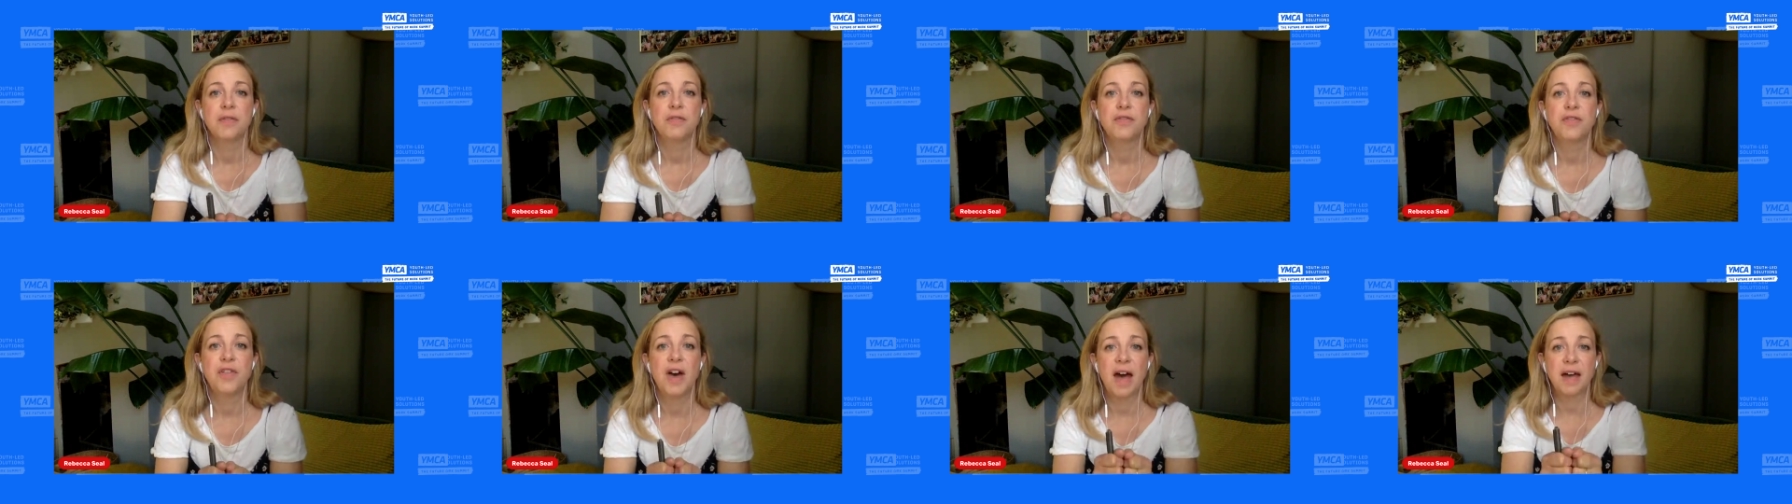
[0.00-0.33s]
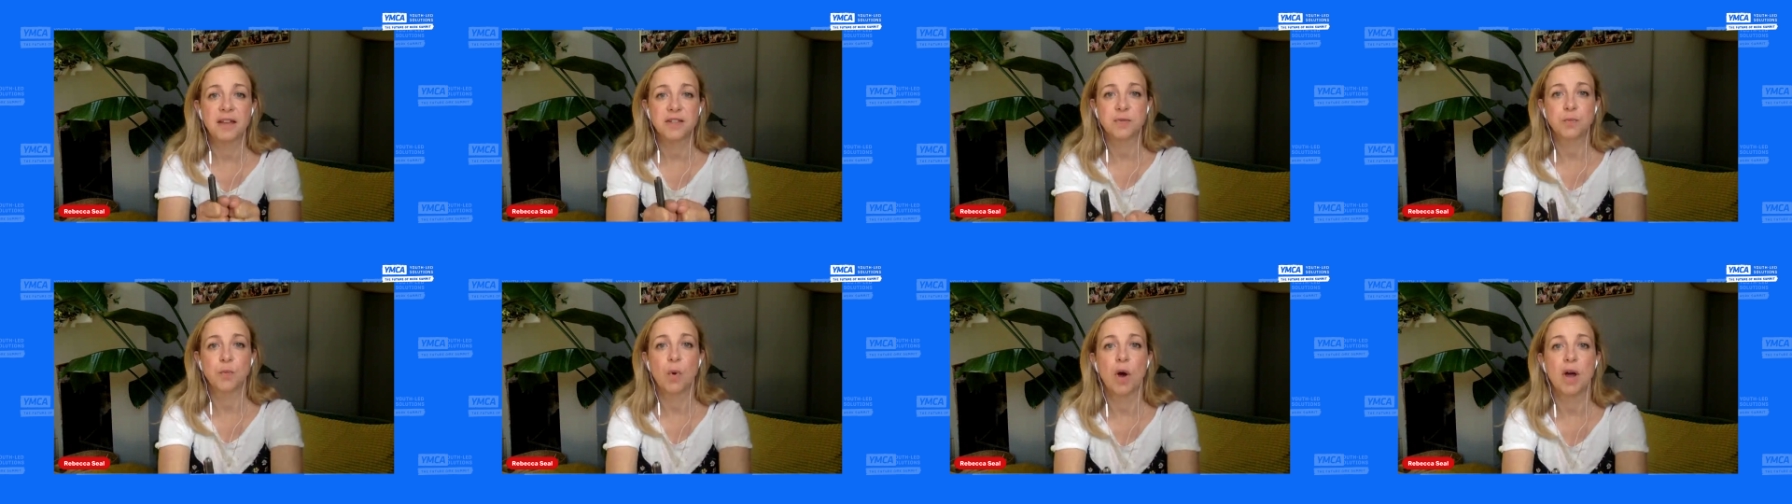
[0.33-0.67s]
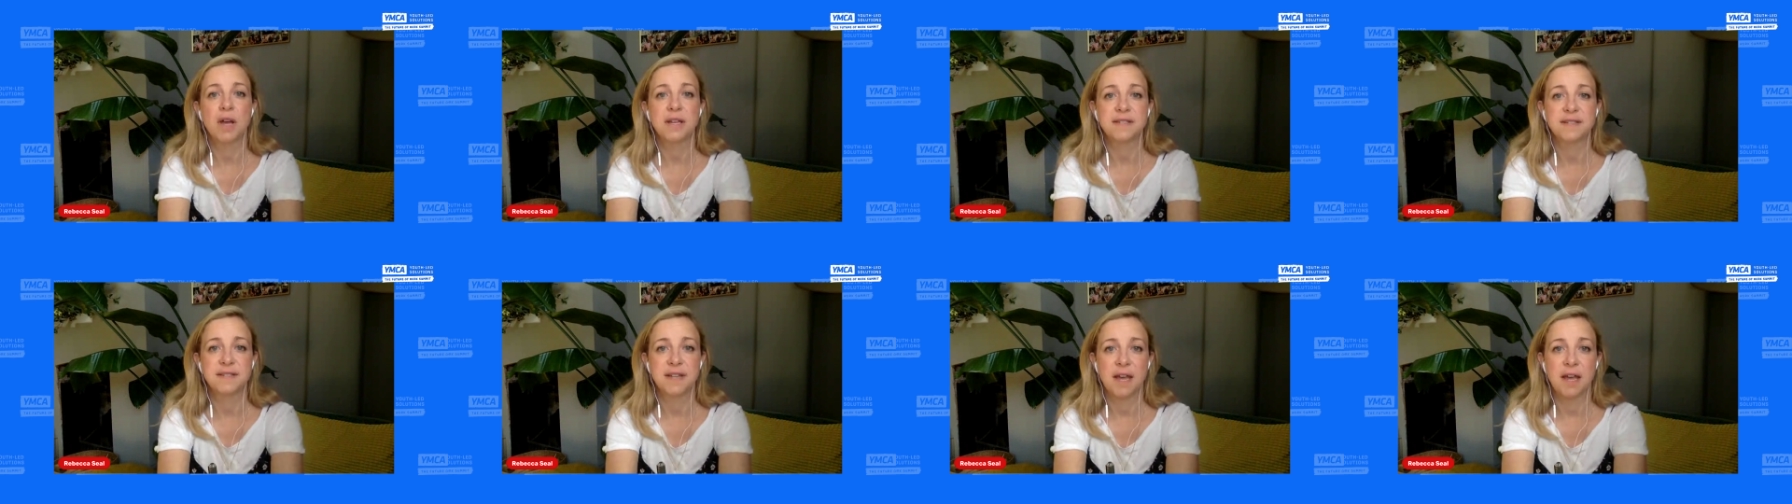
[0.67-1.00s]
that's what
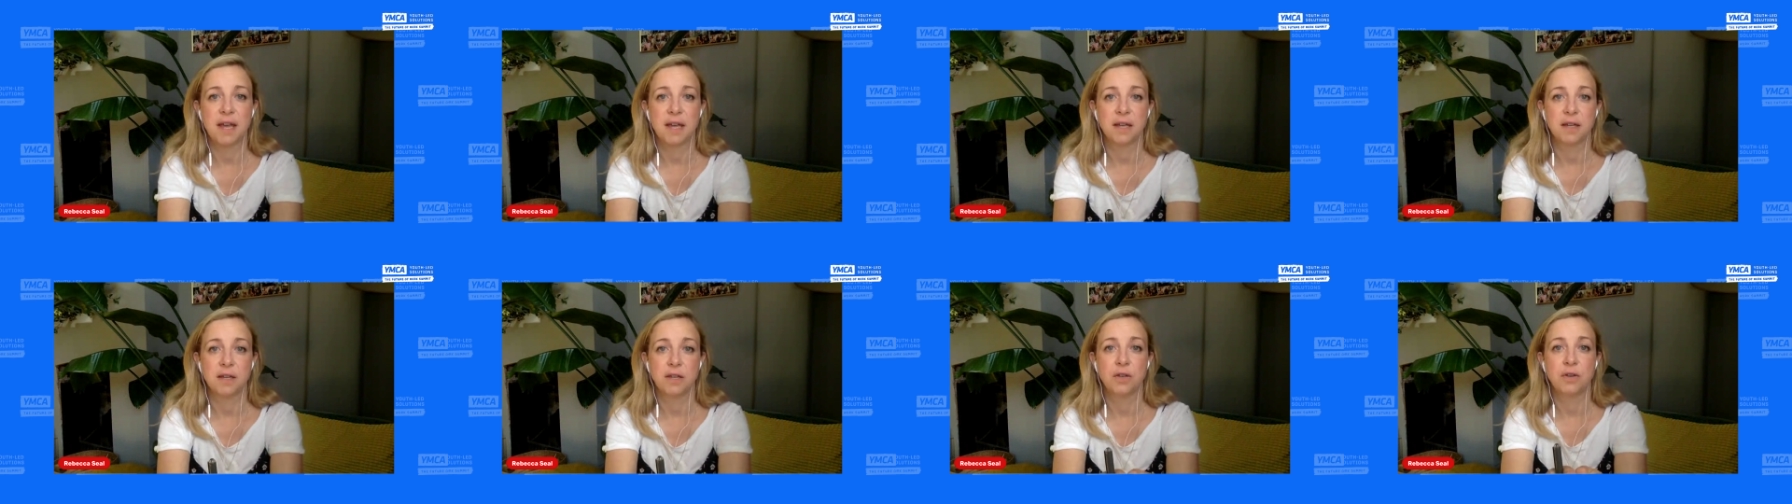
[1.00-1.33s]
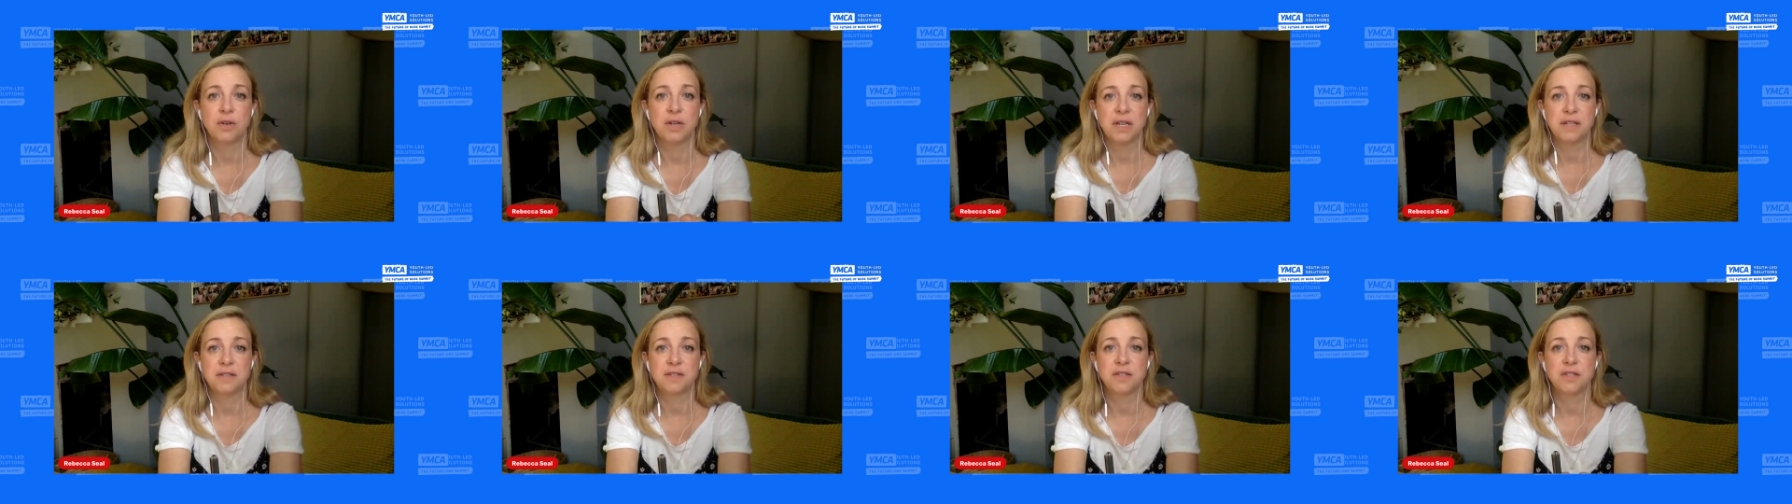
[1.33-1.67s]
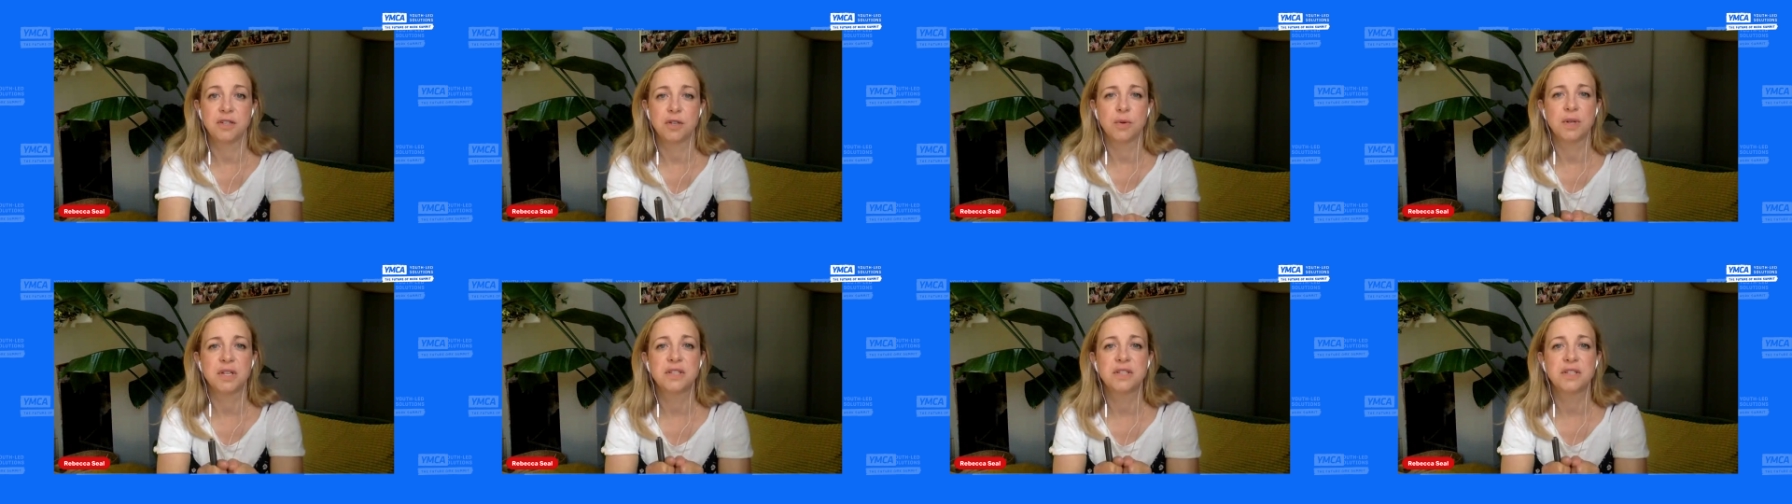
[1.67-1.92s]
I say you need to do.